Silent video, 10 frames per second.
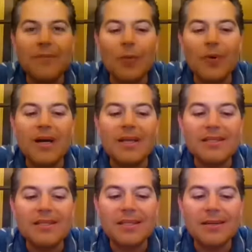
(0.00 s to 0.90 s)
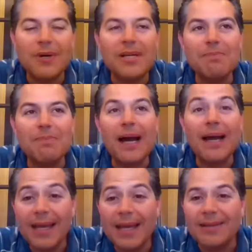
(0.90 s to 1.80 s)
was by,
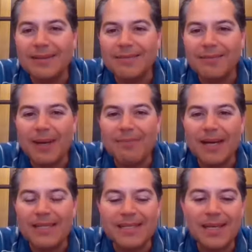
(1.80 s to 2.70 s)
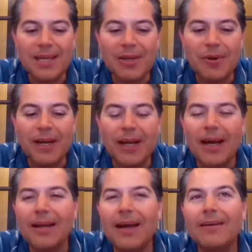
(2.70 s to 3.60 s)
again, my CEO, and
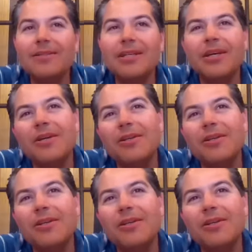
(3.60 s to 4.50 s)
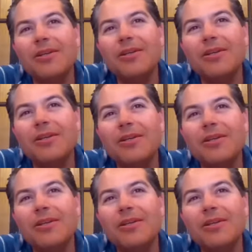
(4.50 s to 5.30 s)
I'll tell you the story. He said,